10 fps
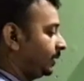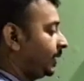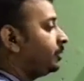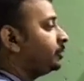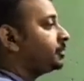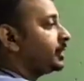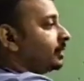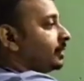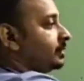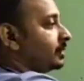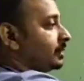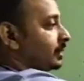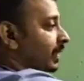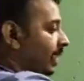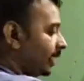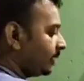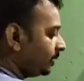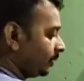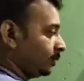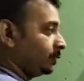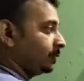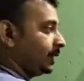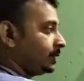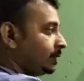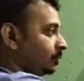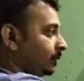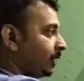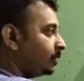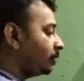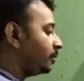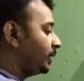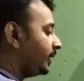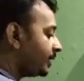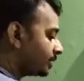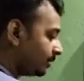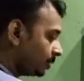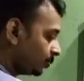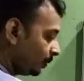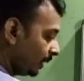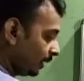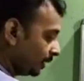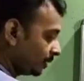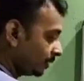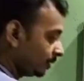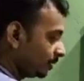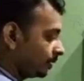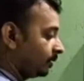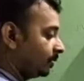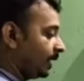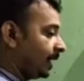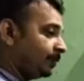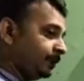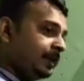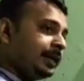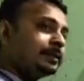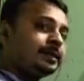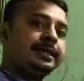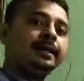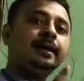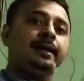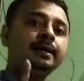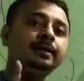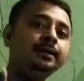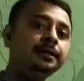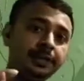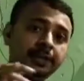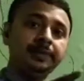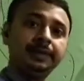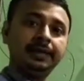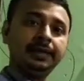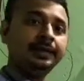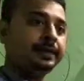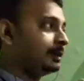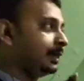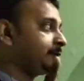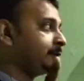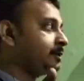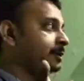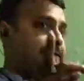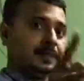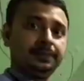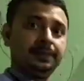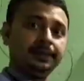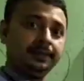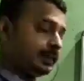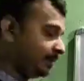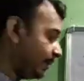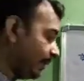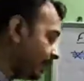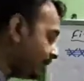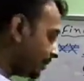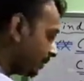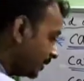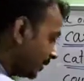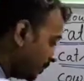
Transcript: Now you check this. Is it I? No. Is it we? Oh yes, it is we. And we is in the table, in the relationship table. It is given as